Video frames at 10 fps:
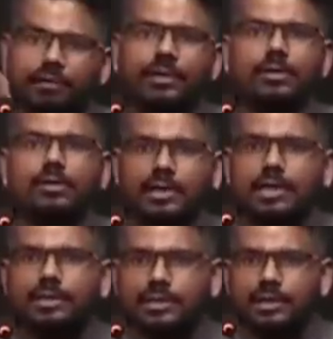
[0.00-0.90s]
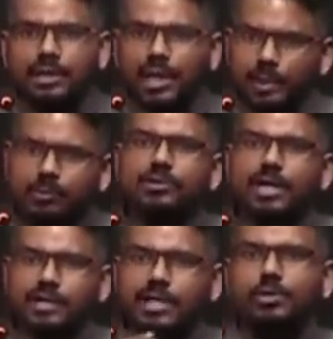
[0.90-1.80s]
up coloniality, I'm also
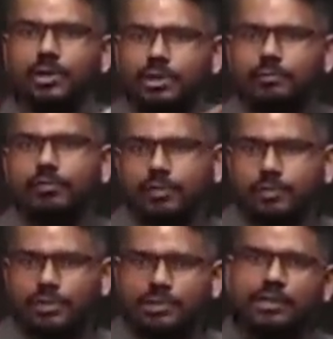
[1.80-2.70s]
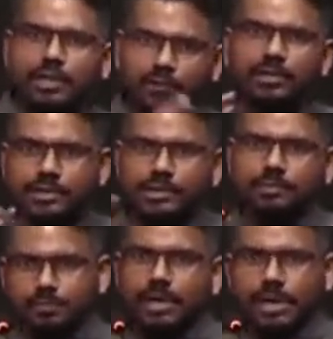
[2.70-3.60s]
asking you to give up a few things, and therefore there's a
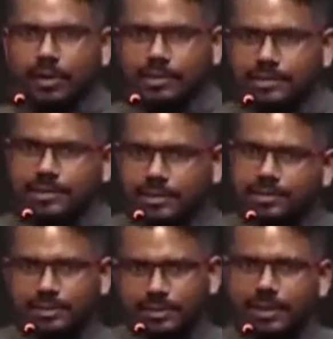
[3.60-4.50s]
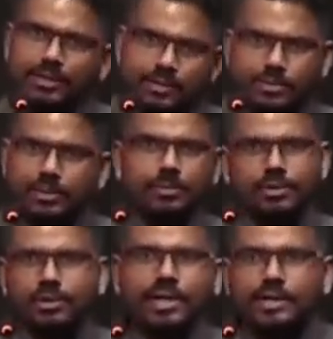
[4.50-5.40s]
paradox in it. Right? So let me
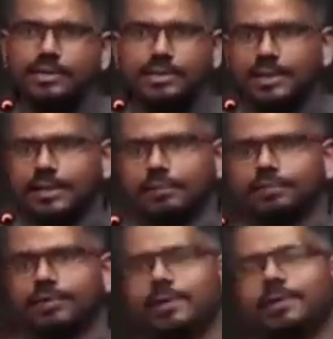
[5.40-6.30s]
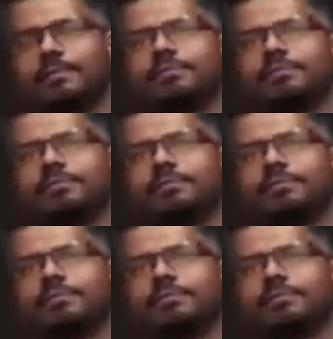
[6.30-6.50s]
try and answer that. Okay.